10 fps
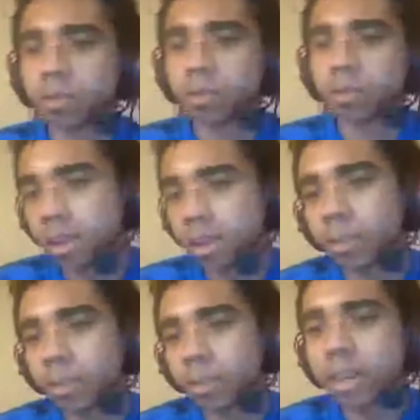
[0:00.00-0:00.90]
and
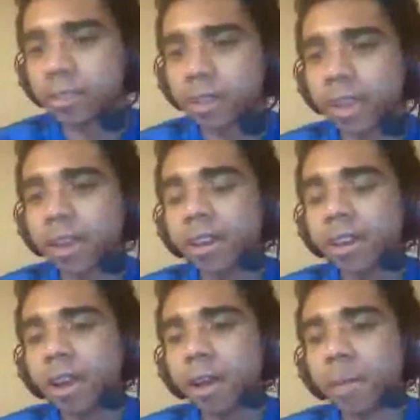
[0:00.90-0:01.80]
say what I need to say,
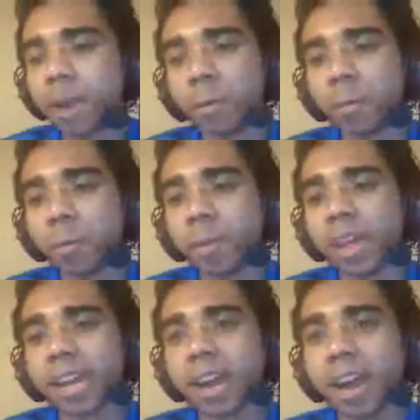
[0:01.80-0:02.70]
but I
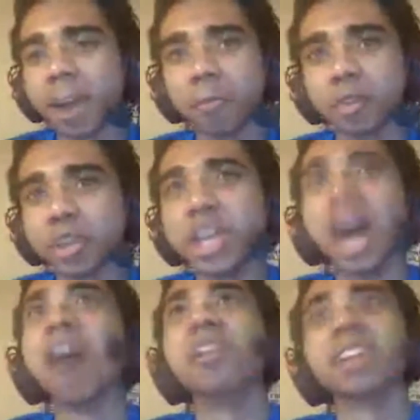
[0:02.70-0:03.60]
wouldn't
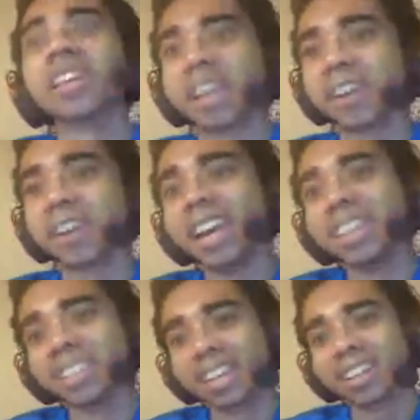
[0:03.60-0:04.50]
yell like
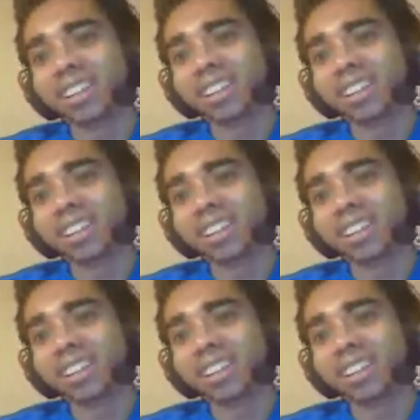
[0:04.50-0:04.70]
crazy.